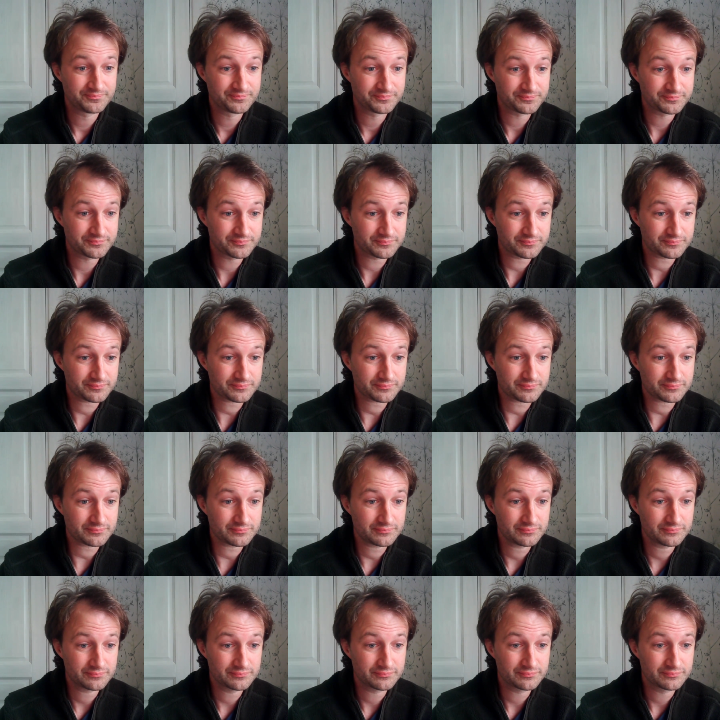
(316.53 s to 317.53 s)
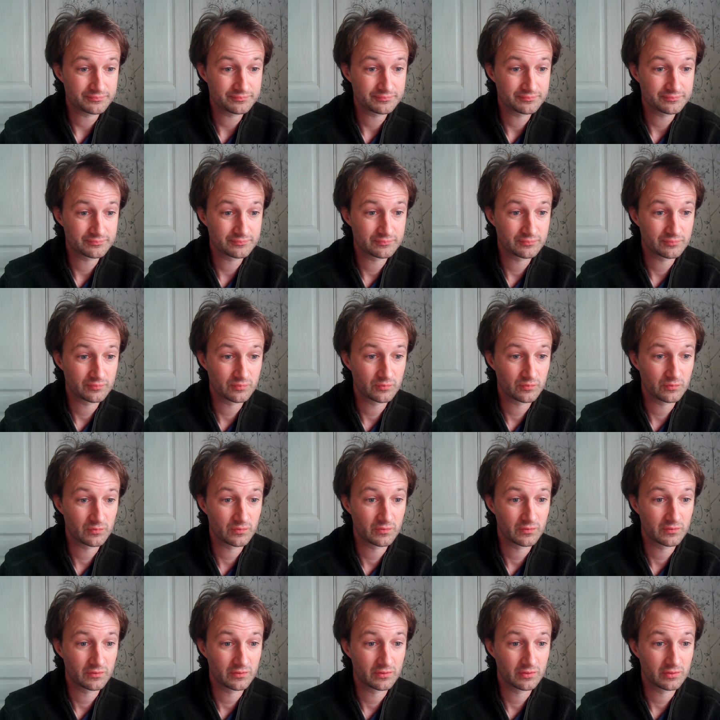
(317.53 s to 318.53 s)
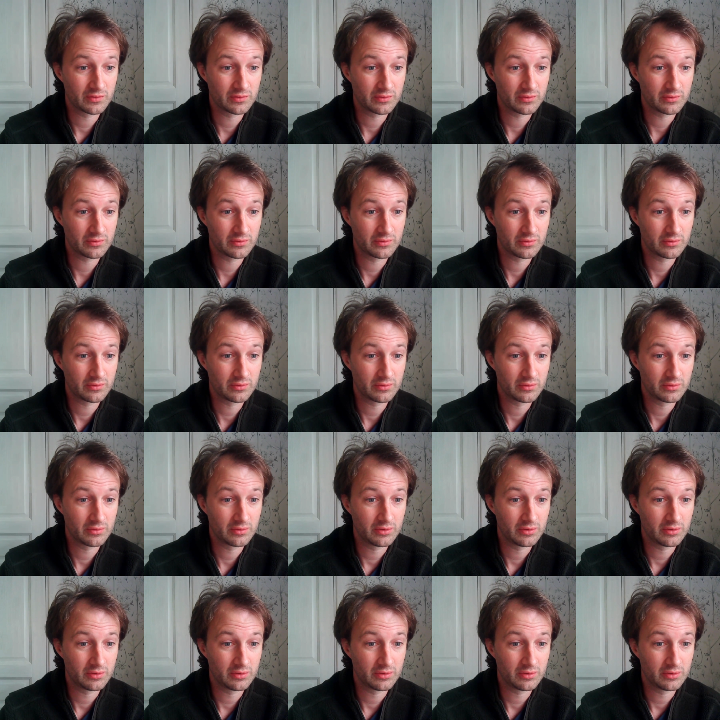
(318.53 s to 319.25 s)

(silence)